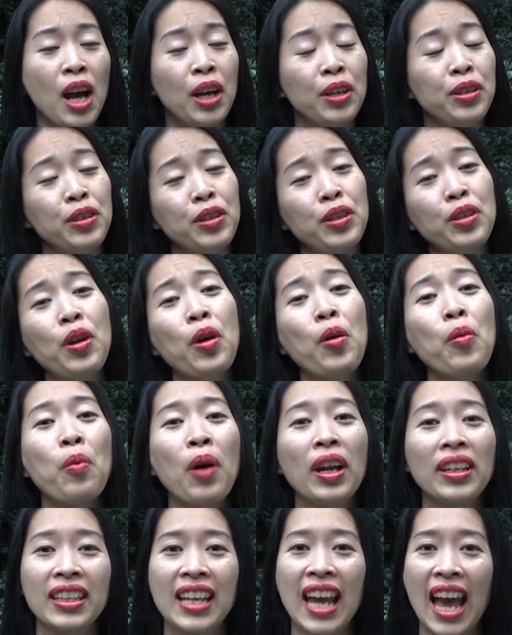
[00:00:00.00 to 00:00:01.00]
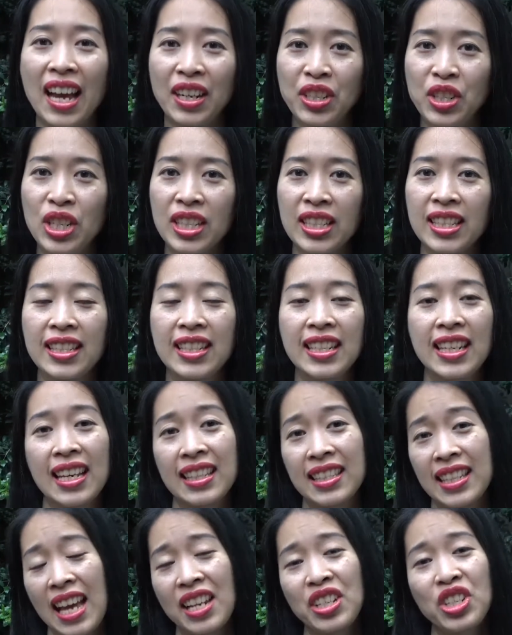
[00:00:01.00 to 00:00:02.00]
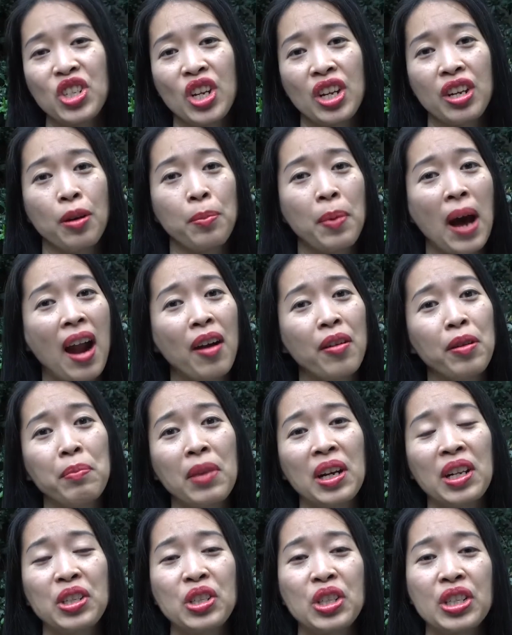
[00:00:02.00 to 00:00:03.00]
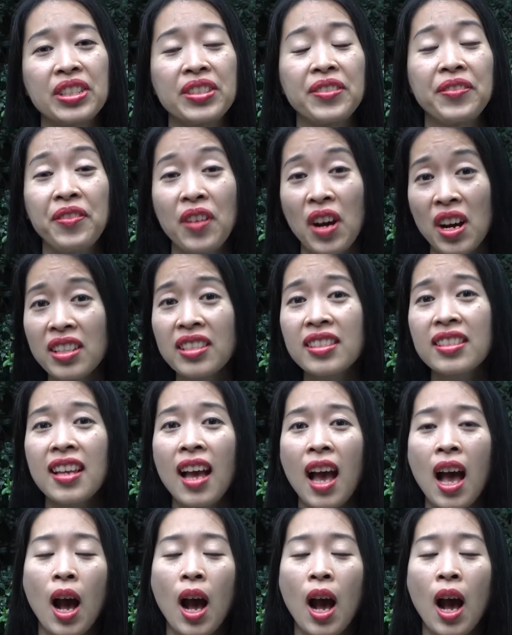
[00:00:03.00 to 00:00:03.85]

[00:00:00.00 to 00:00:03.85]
Do you know what catches the attention of hiring managers first